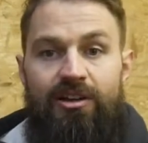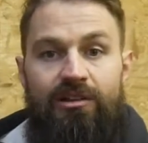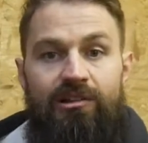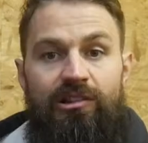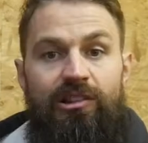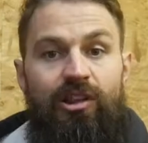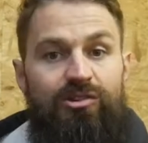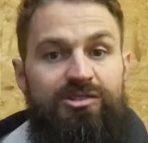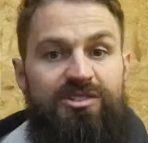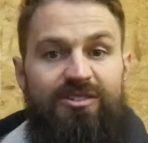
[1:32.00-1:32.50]

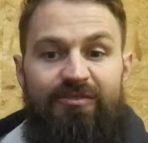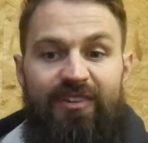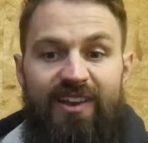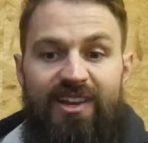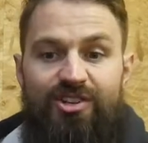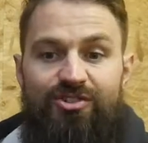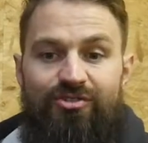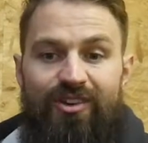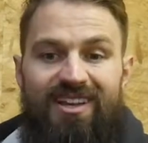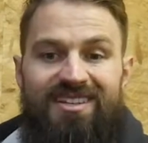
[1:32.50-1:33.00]
loss of
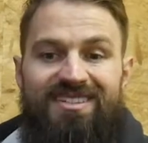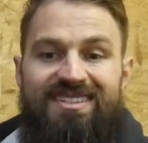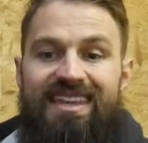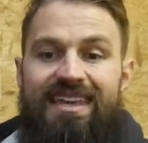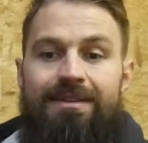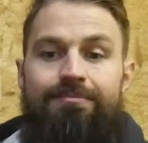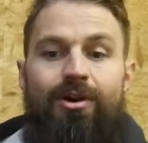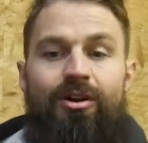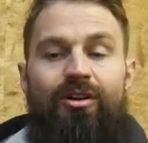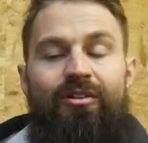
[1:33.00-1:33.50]
interest,
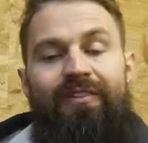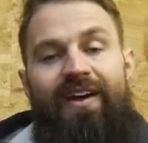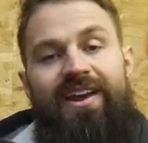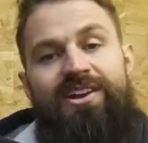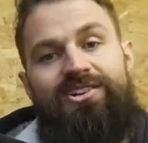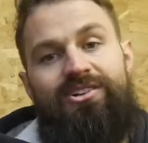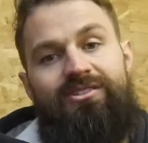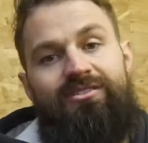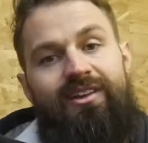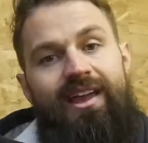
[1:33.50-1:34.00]

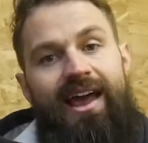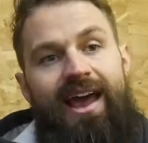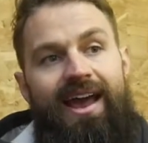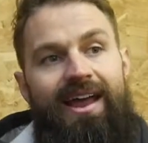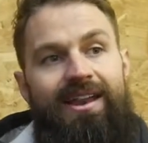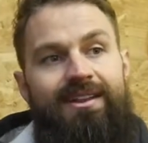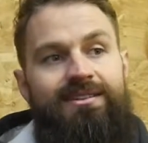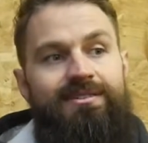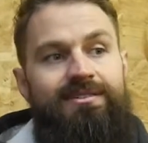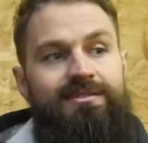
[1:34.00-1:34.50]
demotivation,
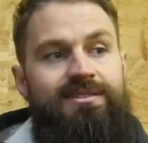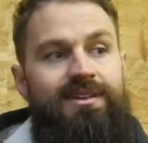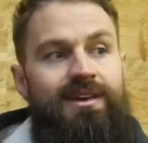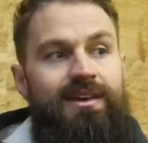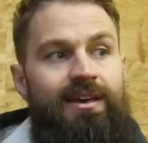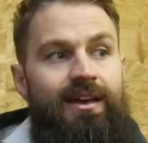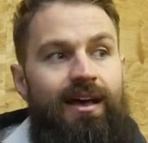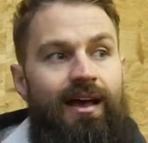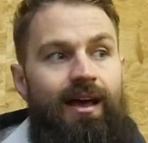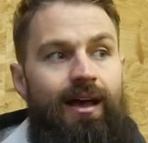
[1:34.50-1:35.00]
and
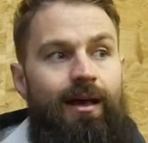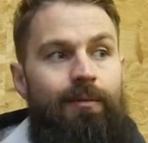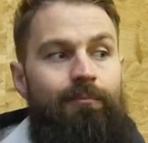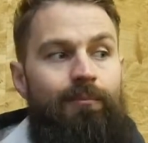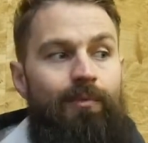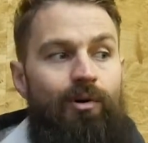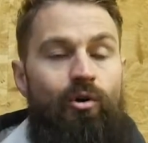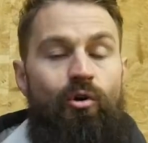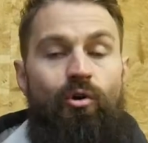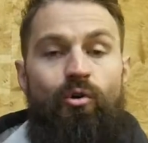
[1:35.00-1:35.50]

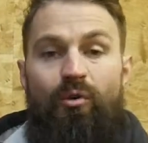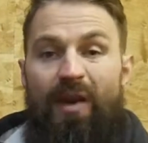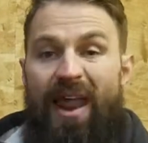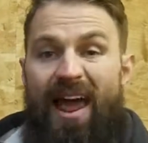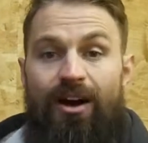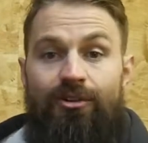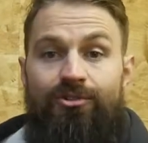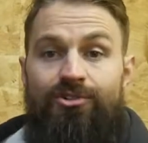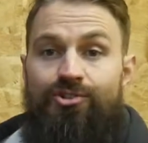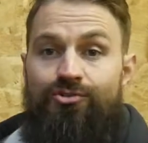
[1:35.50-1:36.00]

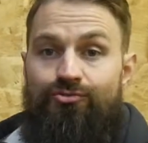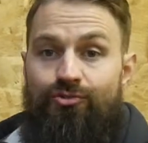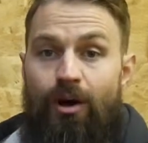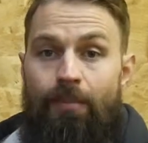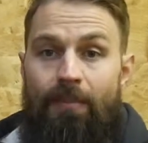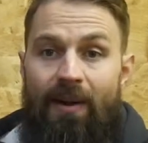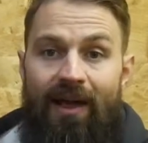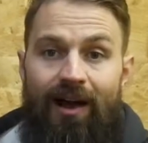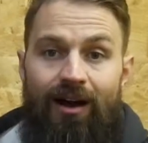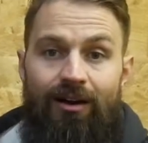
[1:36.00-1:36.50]
all-out
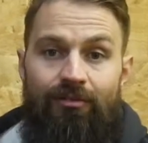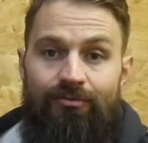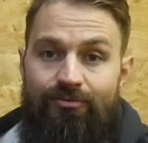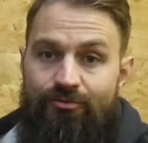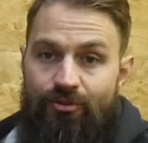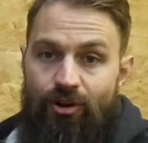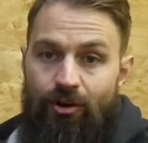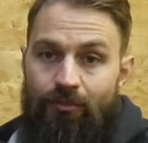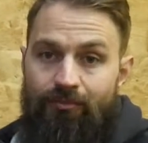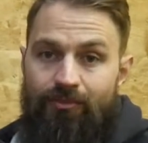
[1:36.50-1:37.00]
dropout
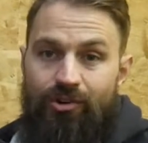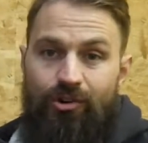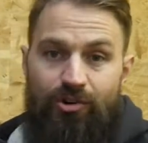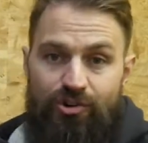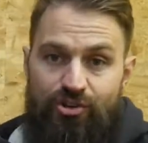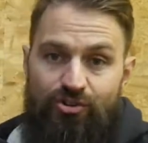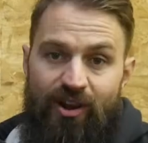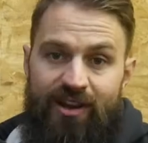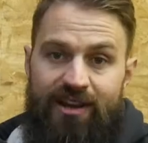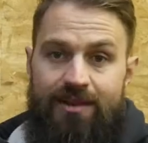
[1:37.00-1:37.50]
from your
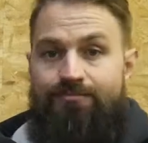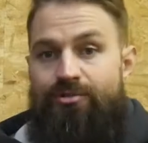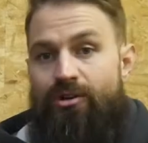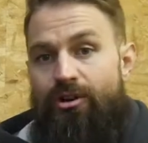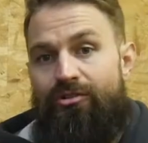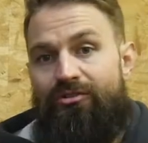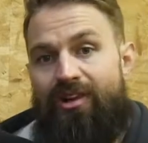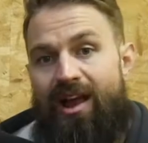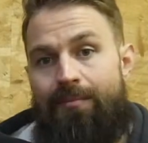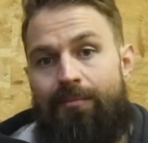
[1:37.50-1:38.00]
training
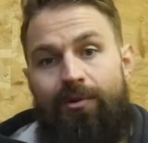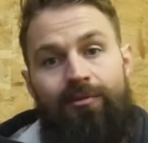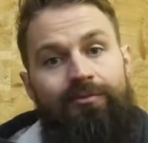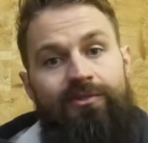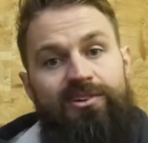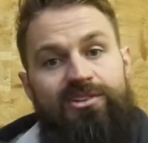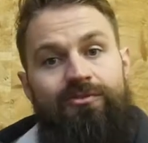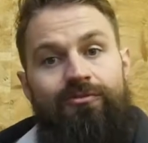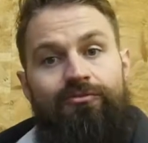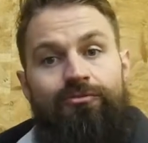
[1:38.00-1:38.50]
program
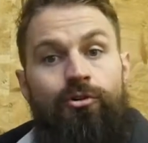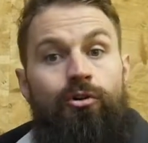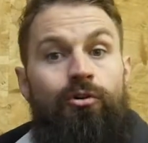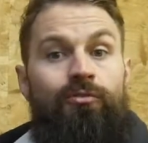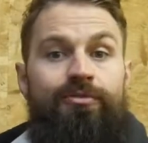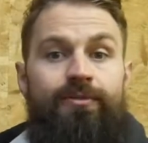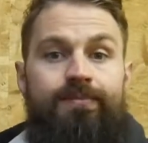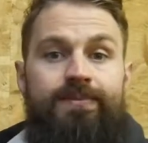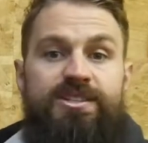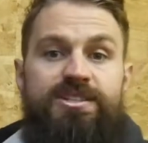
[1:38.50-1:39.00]

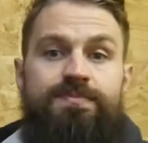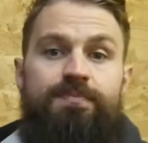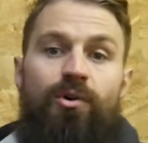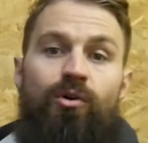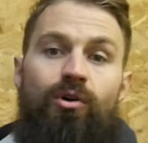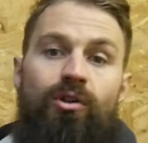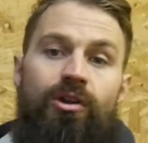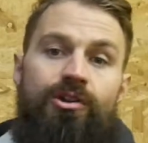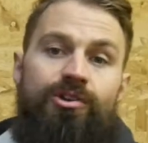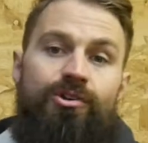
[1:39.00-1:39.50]
from the
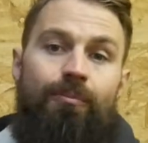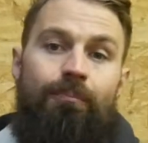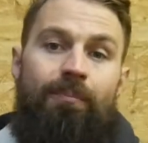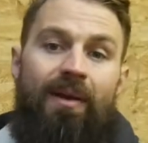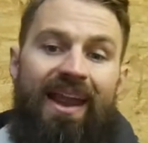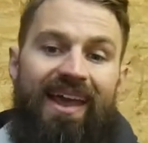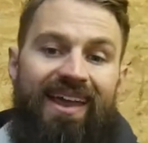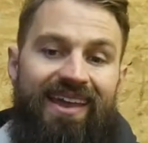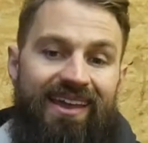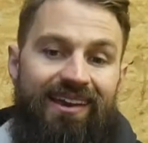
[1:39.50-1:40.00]
sport that you're
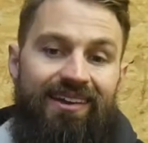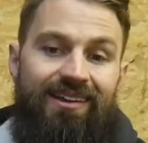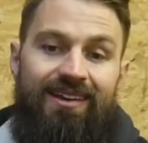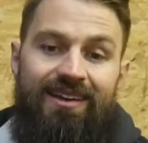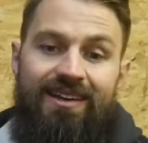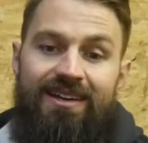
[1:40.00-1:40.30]
playing.